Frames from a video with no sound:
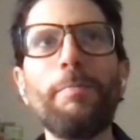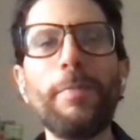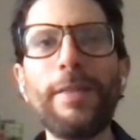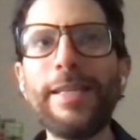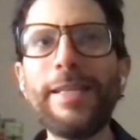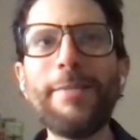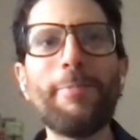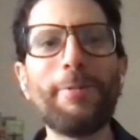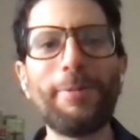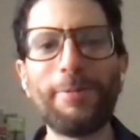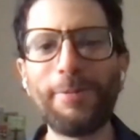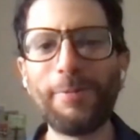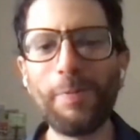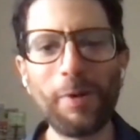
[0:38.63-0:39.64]
deep
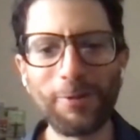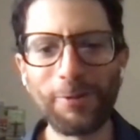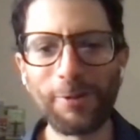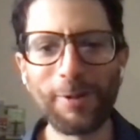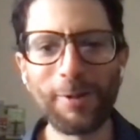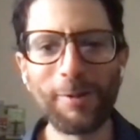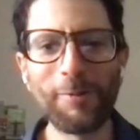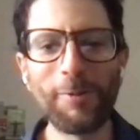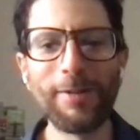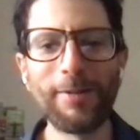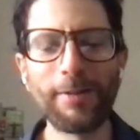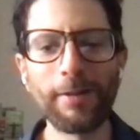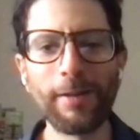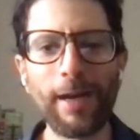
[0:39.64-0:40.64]
Montreal
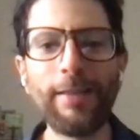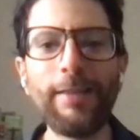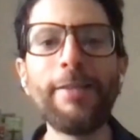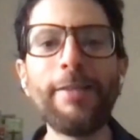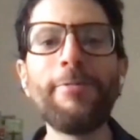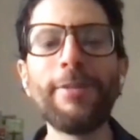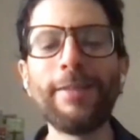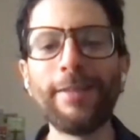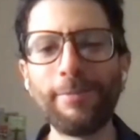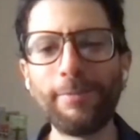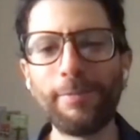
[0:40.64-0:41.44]
winter. I live in